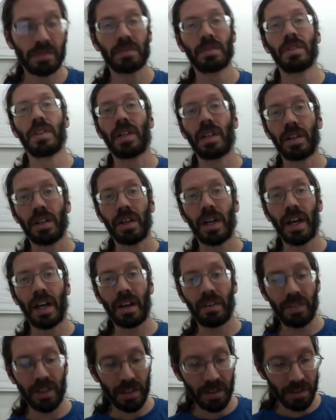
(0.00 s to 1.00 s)
There you
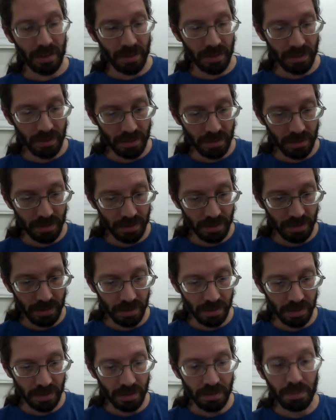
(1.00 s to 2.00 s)
have it.
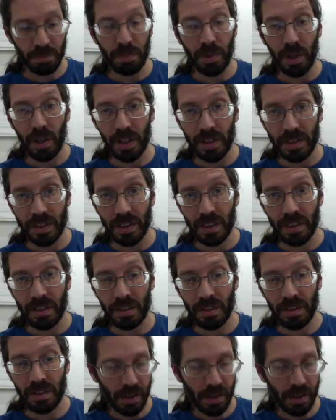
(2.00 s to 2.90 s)
Pausing